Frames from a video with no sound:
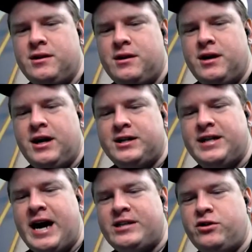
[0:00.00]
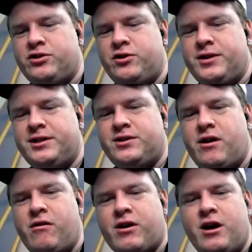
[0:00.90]
X-Acto toys so I
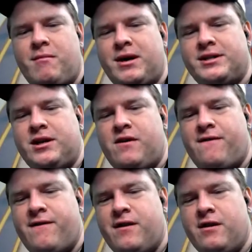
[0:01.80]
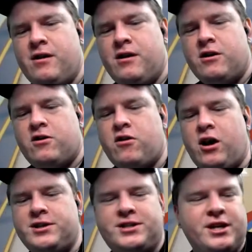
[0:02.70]
don't cut myself
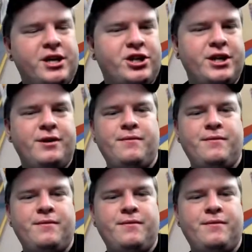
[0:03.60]
cross-stitching.